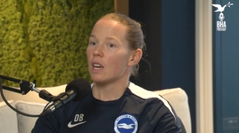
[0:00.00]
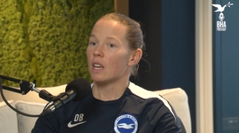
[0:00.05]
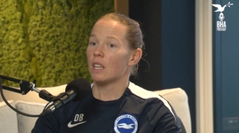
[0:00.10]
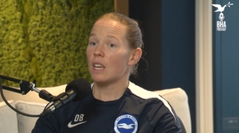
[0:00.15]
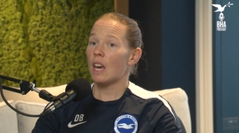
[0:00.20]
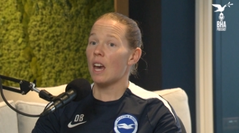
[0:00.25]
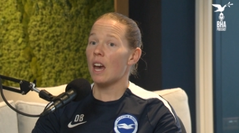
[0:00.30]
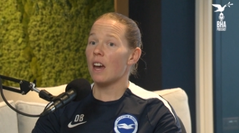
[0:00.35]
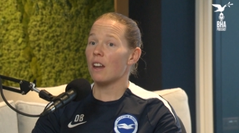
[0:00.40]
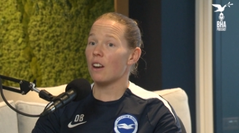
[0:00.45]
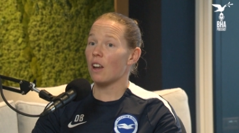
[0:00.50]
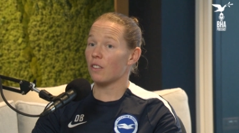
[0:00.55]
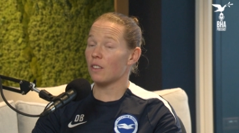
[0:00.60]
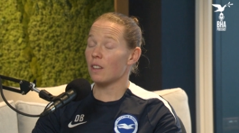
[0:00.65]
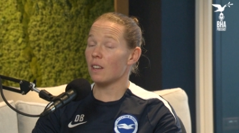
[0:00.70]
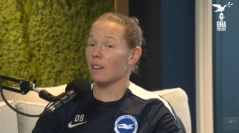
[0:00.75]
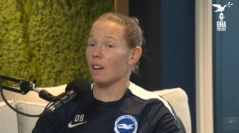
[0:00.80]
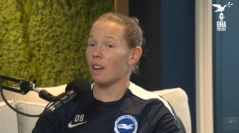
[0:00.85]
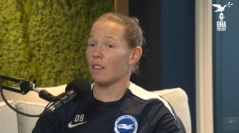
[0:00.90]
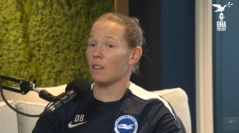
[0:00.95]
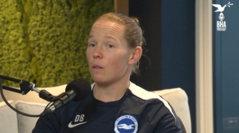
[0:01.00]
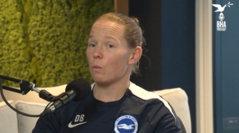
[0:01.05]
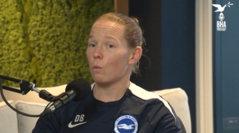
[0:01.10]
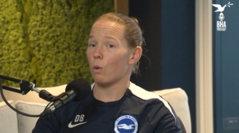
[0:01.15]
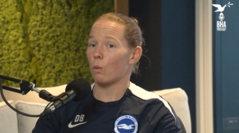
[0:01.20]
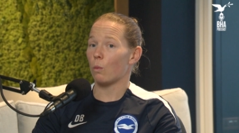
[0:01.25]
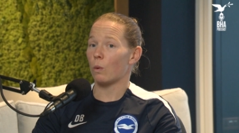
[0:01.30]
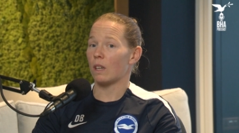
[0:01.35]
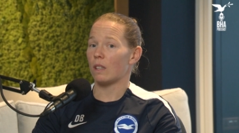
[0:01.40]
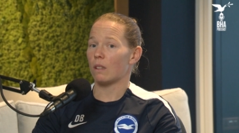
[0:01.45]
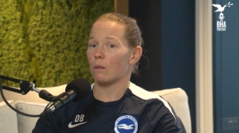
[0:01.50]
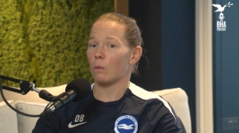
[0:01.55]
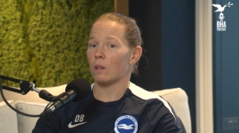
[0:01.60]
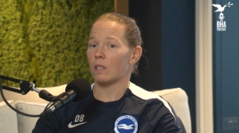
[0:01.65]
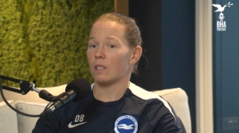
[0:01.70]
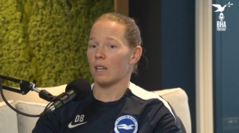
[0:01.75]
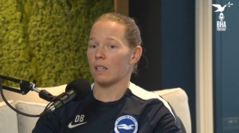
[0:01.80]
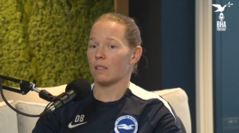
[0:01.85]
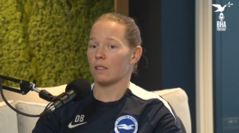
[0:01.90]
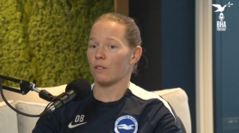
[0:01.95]
Yeah, and I think what we
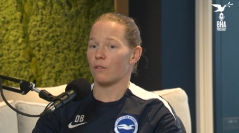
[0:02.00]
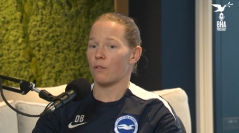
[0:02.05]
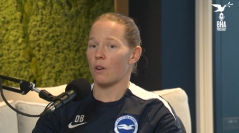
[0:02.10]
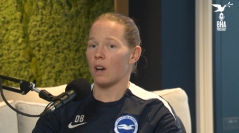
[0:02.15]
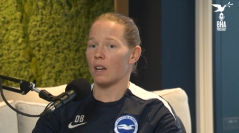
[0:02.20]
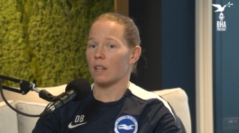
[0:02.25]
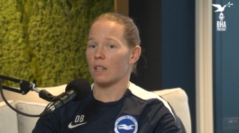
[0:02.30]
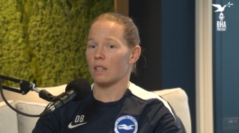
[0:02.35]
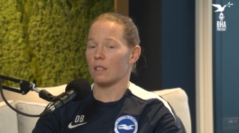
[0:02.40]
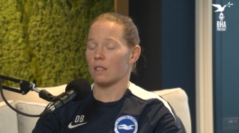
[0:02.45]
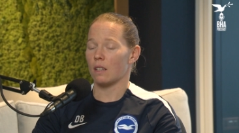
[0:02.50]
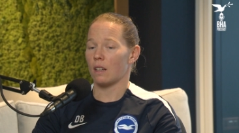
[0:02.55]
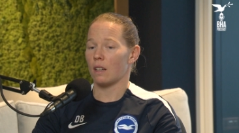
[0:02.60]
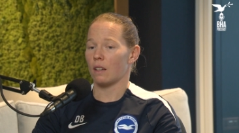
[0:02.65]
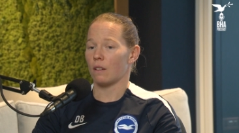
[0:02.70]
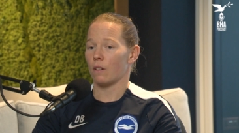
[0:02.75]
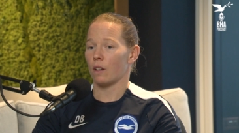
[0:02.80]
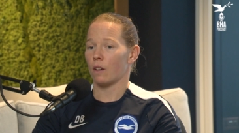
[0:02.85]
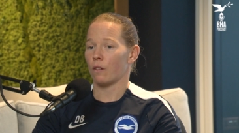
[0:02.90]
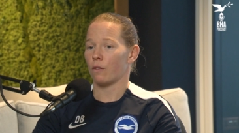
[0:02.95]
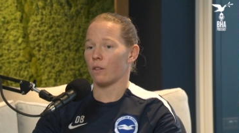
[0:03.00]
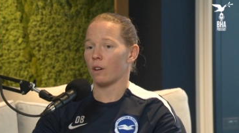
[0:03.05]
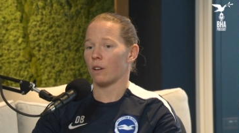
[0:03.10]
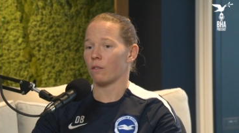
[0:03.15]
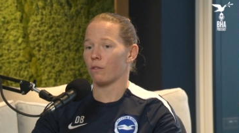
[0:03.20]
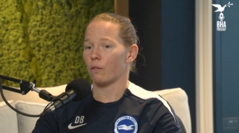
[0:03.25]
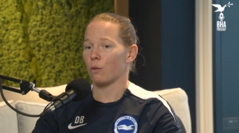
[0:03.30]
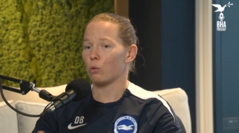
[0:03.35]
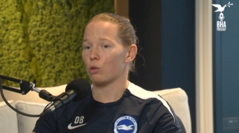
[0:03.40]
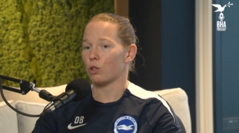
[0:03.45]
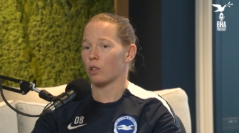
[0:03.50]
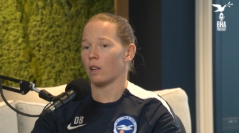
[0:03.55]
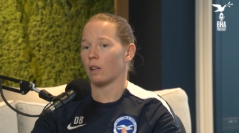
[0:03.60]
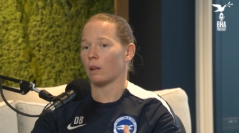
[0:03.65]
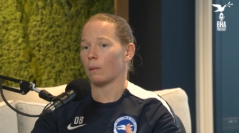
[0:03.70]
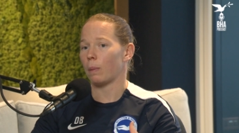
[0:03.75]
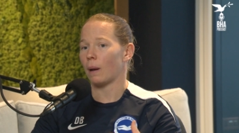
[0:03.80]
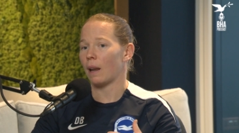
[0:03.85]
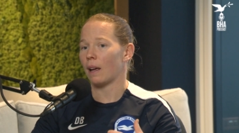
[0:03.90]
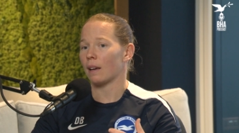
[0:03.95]
tend to find is if unfortunately
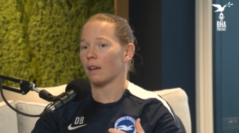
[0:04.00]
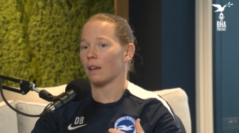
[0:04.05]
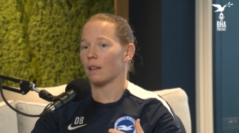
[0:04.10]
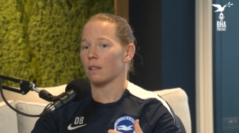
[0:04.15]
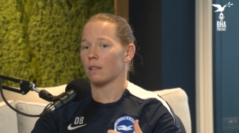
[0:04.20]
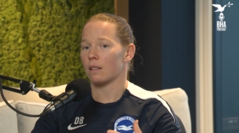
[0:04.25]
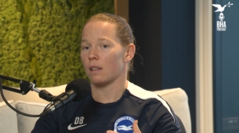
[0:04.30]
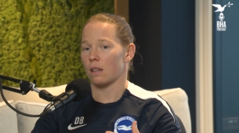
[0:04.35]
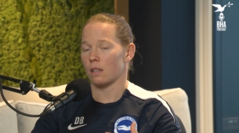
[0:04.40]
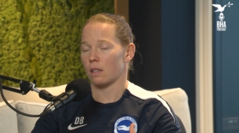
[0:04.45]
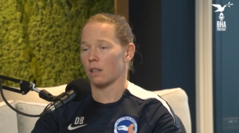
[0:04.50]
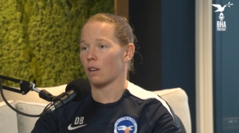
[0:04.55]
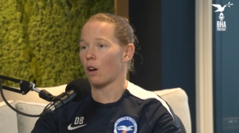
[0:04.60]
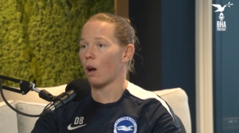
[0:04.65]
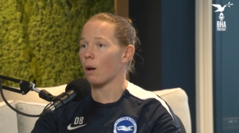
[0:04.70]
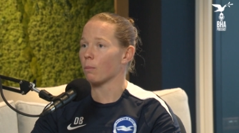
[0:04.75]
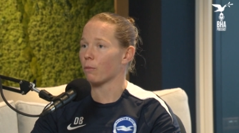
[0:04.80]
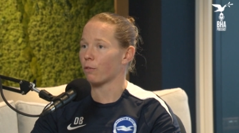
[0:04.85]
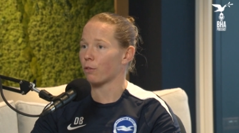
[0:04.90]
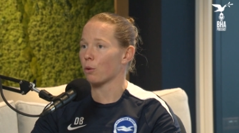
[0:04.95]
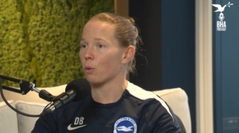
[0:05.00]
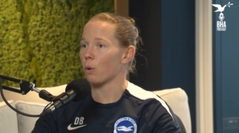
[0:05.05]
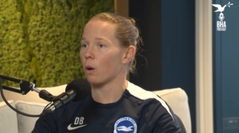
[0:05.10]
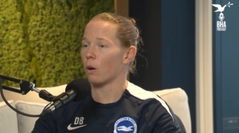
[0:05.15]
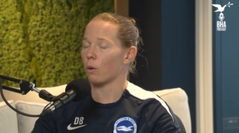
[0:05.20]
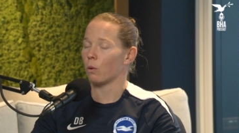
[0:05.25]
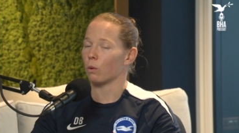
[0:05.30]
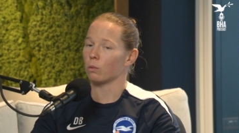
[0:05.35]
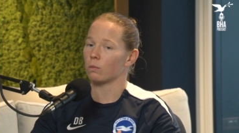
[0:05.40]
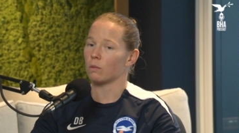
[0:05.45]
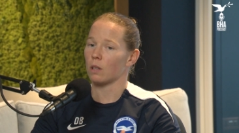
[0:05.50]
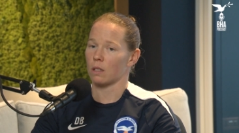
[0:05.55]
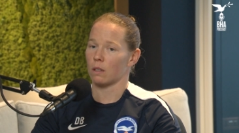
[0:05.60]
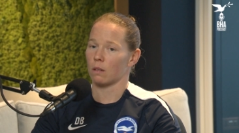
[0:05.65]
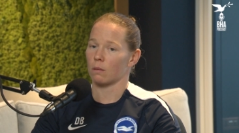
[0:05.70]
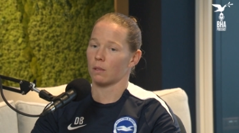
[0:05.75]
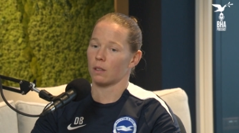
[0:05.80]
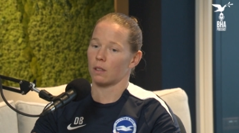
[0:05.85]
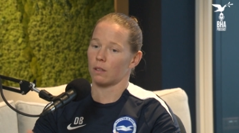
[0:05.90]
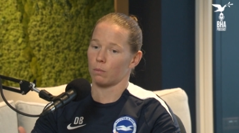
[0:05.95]
a player doesn't come through or
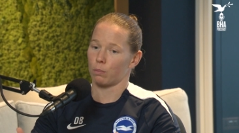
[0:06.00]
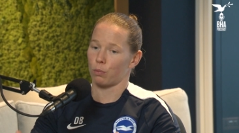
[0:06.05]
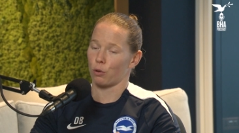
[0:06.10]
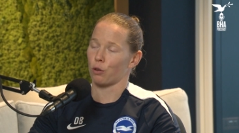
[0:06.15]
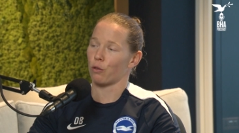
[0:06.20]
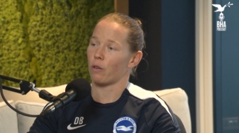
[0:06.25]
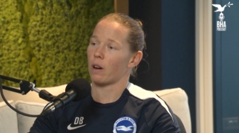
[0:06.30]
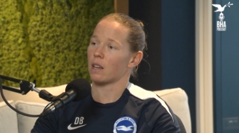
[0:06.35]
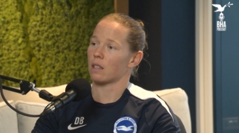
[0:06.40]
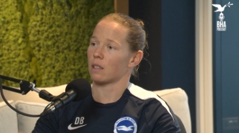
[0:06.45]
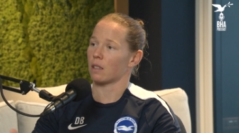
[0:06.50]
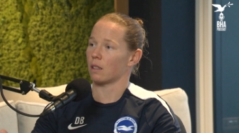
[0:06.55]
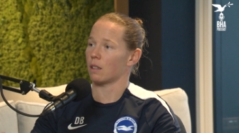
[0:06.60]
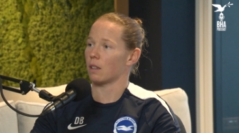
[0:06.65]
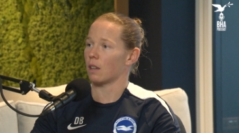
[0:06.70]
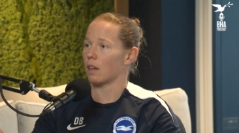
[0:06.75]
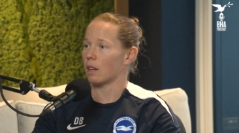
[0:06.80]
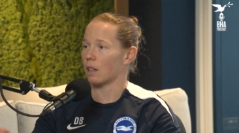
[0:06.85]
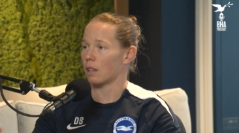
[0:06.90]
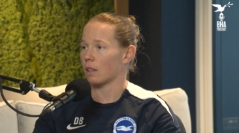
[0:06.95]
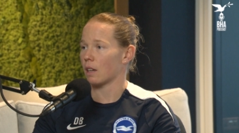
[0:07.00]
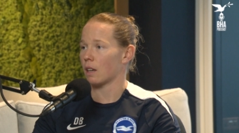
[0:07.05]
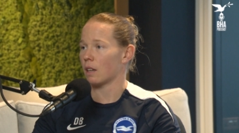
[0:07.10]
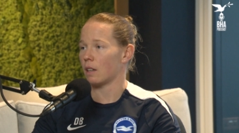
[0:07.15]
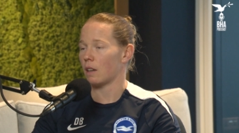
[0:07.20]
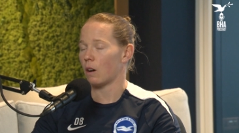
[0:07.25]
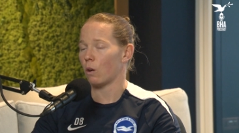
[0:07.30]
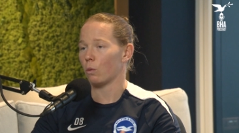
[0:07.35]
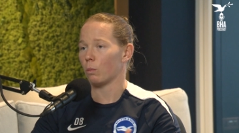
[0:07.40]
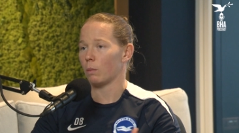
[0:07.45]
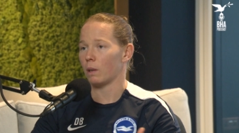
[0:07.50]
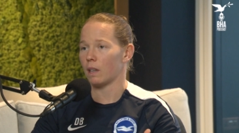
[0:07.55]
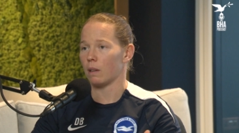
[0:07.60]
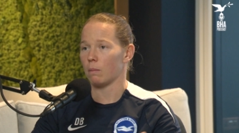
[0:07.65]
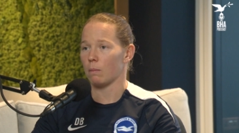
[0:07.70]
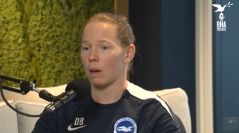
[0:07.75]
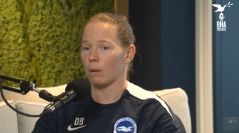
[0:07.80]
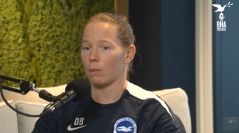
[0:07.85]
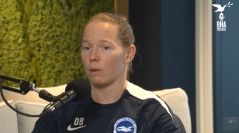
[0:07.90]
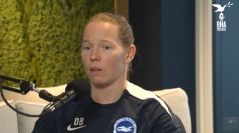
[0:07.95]
doesn't progress and ultimately
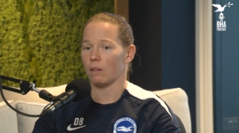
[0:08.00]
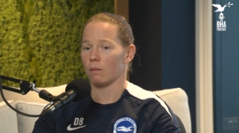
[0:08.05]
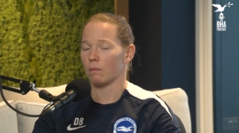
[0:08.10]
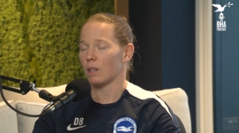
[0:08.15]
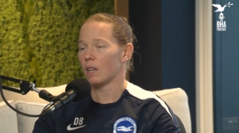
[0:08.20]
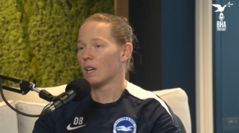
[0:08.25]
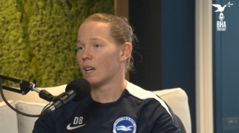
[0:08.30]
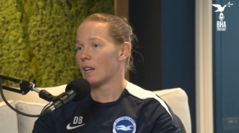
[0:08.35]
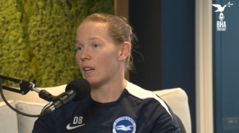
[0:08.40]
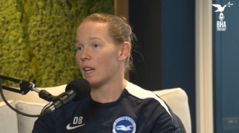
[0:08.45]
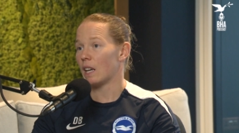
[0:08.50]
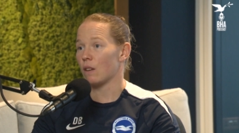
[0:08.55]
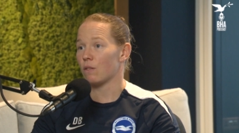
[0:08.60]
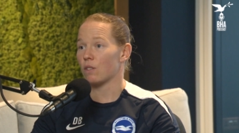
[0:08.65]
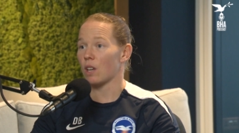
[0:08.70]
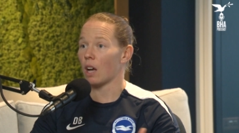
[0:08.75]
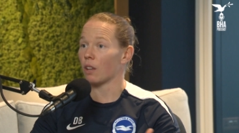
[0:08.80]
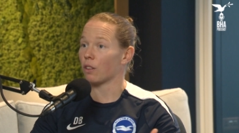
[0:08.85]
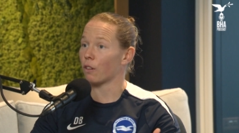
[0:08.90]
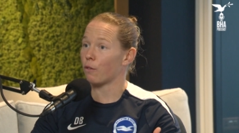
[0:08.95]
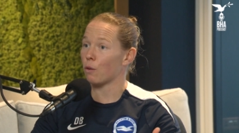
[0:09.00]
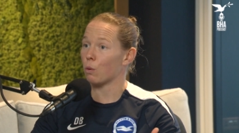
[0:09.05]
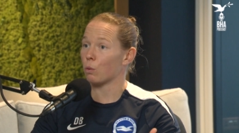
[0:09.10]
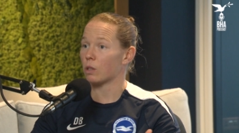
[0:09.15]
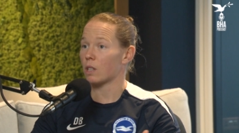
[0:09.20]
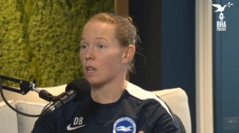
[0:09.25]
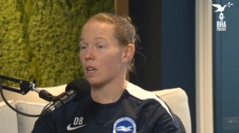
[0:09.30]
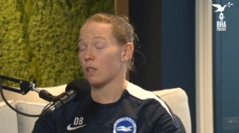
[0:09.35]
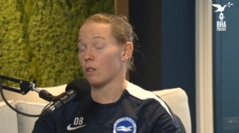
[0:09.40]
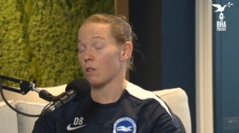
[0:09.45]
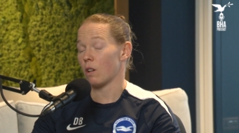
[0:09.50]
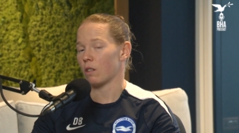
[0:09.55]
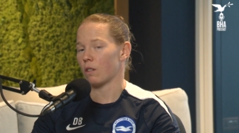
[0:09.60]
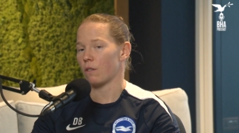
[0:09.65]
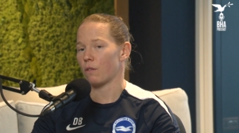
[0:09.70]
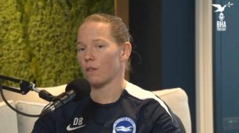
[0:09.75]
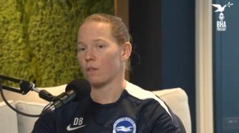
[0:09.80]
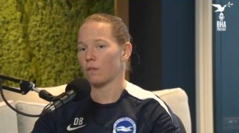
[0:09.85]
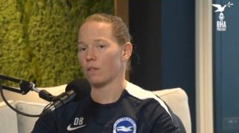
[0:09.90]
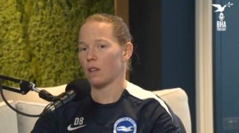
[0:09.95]
maybe leaves at under 14s or
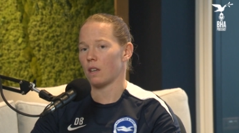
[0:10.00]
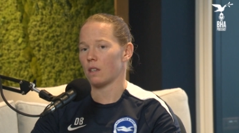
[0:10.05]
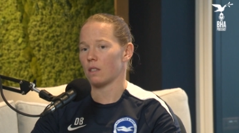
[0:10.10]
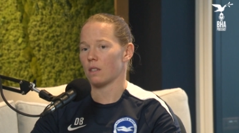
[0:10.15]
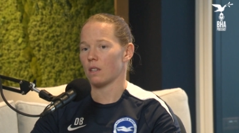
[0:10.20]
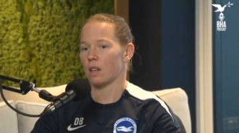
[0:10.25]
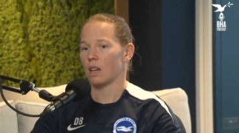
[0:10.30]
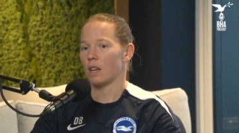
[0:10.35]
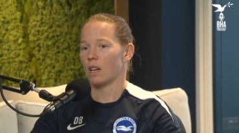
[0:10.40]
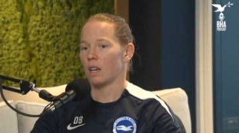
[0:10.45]
under 15s,